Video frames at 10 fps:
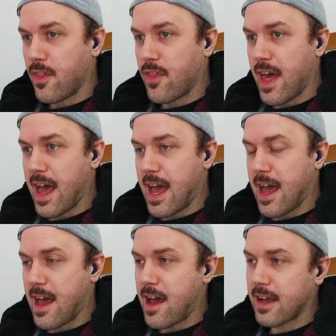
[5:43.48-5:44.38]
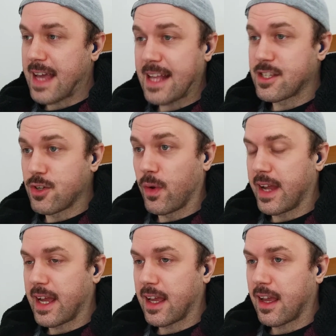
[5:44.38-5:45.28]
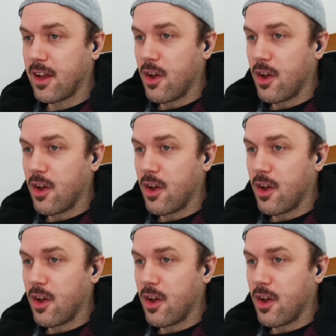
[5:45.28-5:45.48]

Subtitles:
they're catatonic,